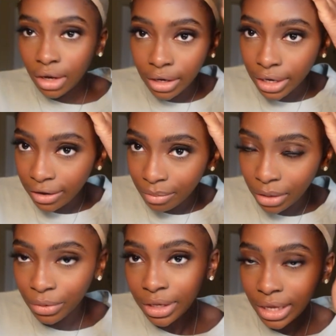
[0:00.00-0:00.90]
I already have my
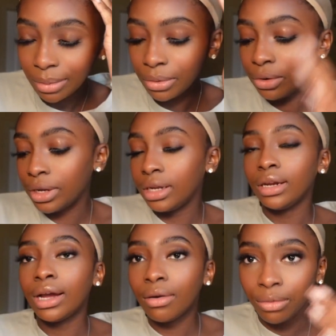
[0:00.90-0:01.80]
wig cap on, and
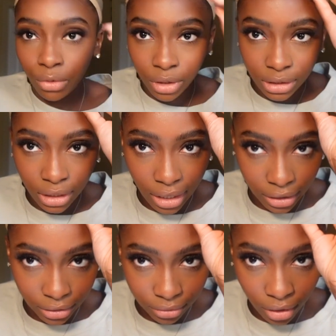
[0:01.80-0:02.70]
now I'm going to kind
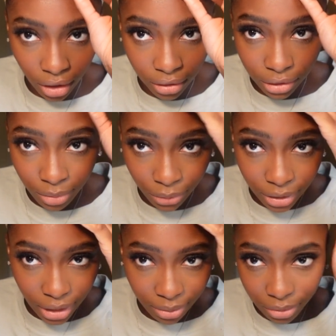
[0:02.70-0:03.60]
of color my wig
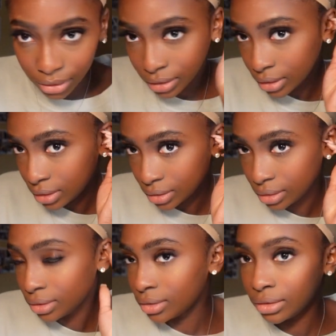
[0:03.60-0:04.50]
cap because this
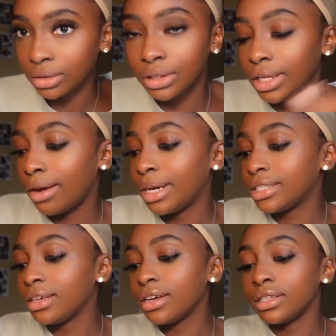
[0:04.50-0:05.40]
is clearly not my
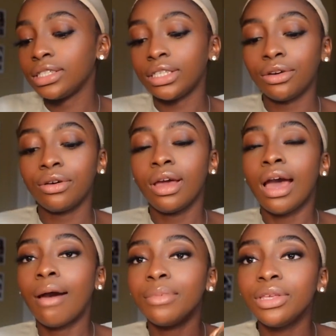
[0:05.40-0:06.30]
skin color. So
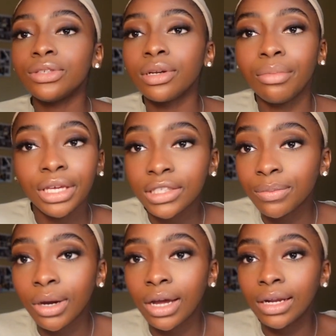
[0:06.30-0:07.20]
I'm gonna be using a mix
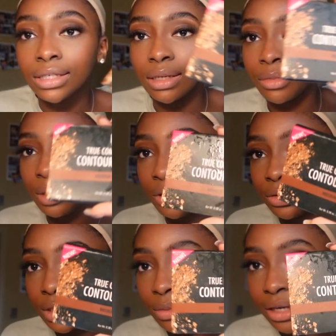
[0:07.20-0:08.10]
of products. So I'm gonna be
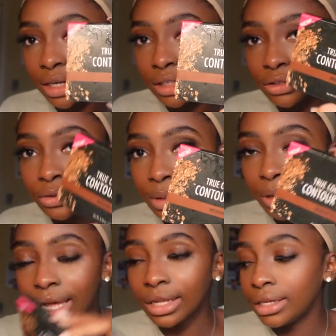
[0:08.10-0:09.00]
using my contour
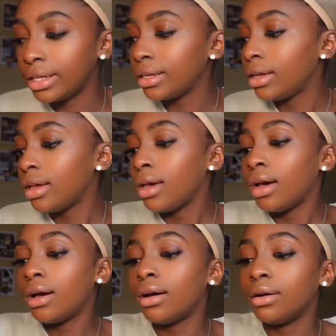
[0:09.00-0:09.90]
palette,
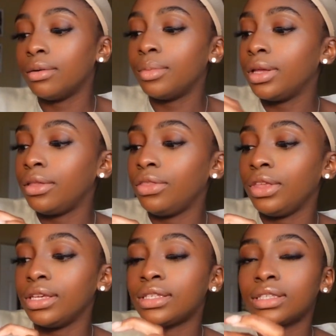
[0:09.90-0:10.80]

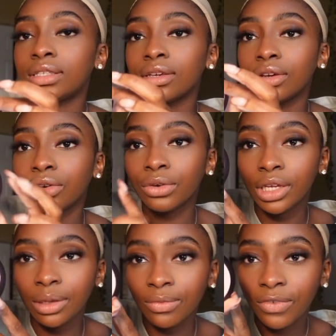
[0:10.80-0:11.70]
this
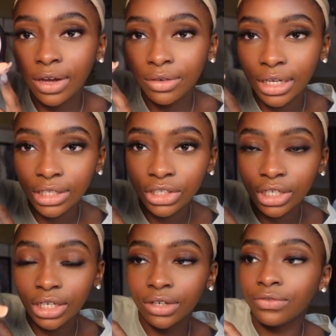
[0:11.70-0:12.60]
cream
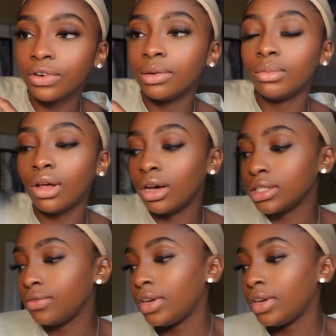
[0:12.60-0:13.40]
foundation from Laws of